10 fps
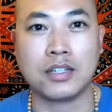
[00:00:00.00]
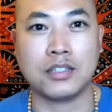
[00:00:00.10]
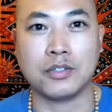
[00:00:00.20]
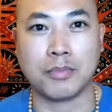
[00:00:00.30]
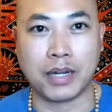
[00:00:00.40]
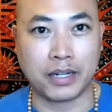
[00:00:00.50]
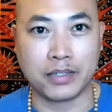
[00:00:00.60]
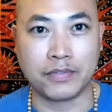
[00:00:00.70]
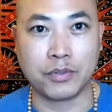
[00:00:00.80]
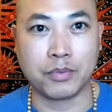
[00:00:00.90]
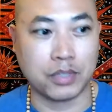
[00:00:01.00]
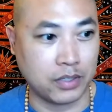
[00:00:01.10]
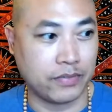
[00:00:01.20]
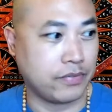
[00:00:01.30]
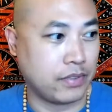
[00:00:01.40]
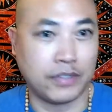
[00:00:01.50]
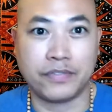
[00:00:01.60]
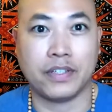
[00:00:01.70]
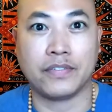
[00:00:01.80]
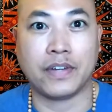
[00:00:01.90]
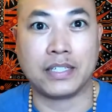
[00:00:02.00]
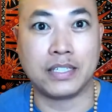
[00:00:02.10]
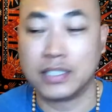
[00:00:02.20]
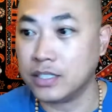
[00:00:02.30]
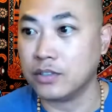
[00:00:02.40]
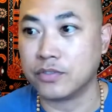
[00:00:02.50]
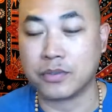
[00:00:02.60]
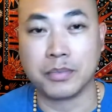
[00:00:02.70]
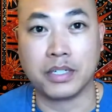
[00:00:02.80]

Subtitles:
to you about it if I didn't heal from it.